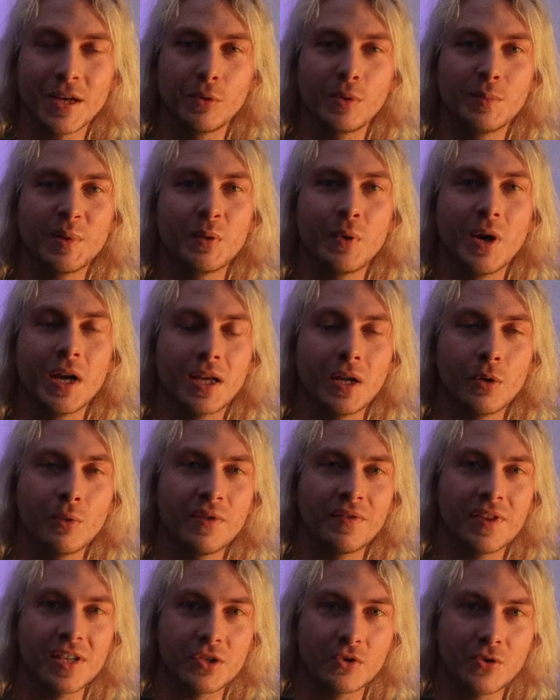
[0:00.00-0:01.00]
we'll be working
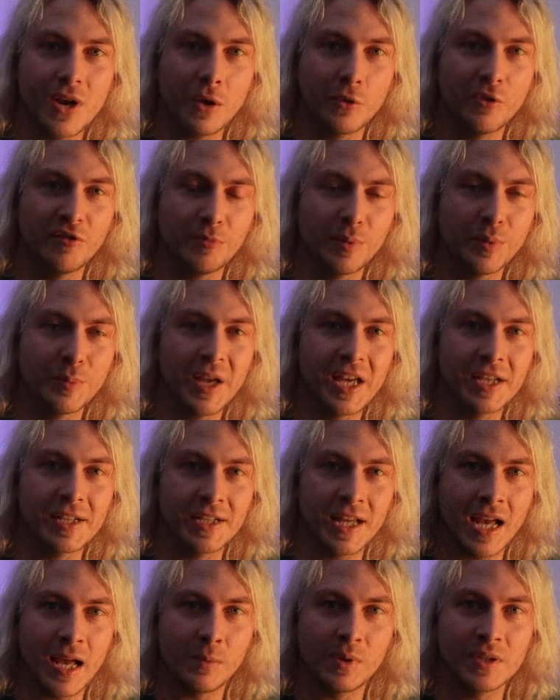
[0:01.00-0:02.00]
with this track we've prepared
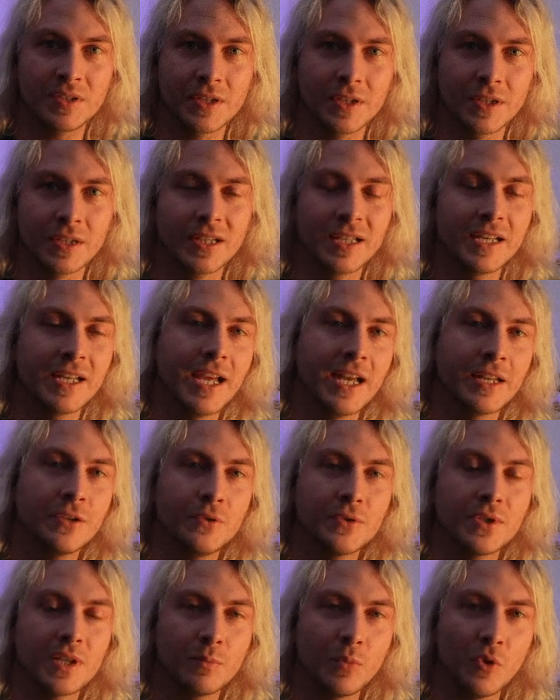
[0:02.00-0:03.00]
in Ableton and
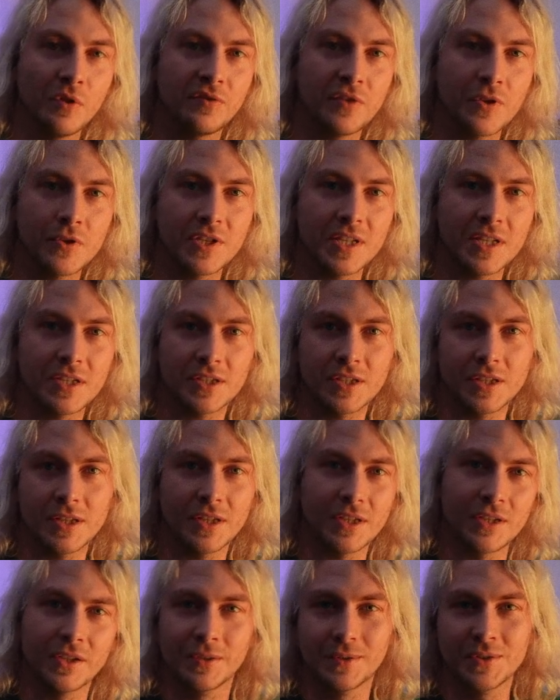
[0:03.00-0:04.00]
using Morphosis
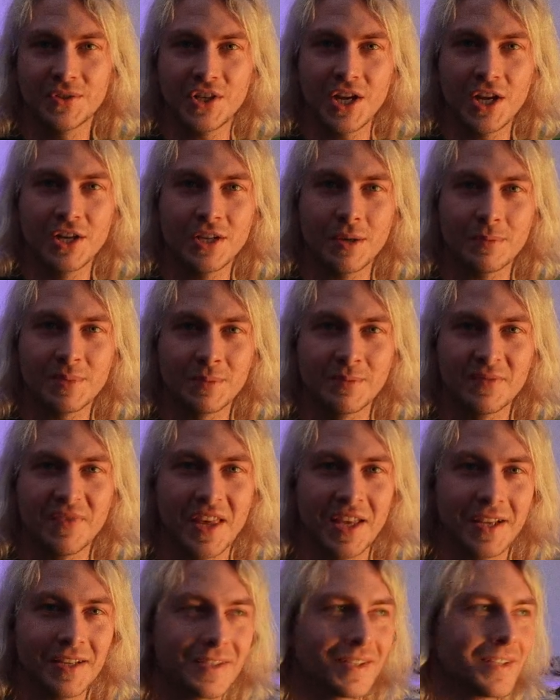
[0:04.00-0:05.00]
to change up some
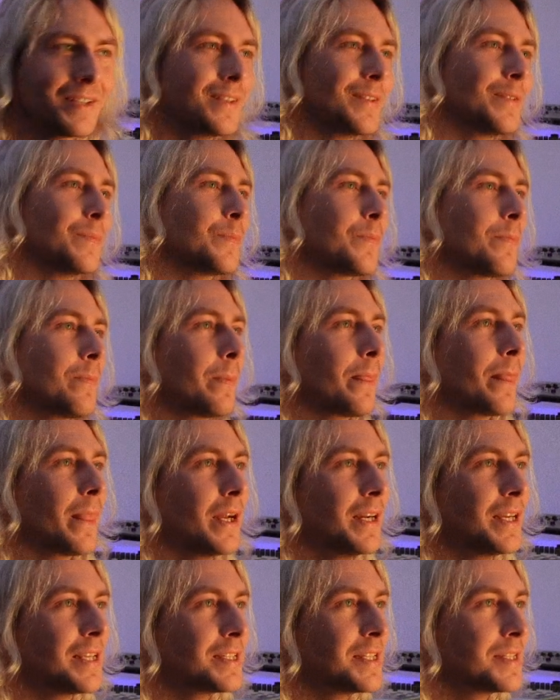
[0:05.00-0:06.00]
things.
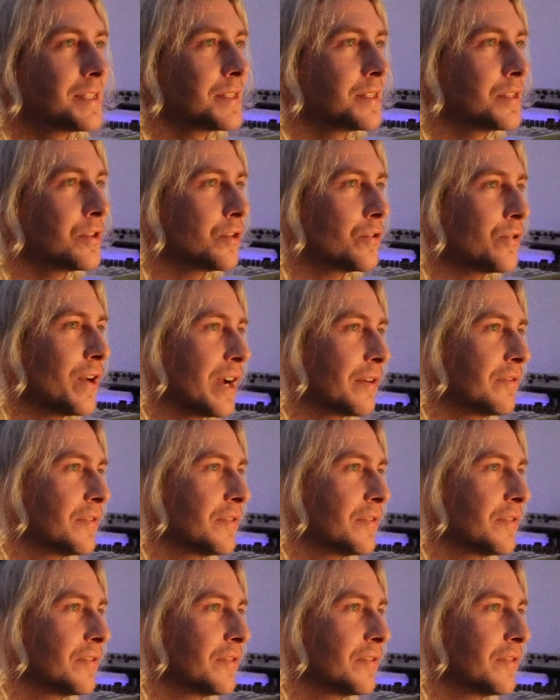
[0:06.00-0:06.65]
Let's listen to the track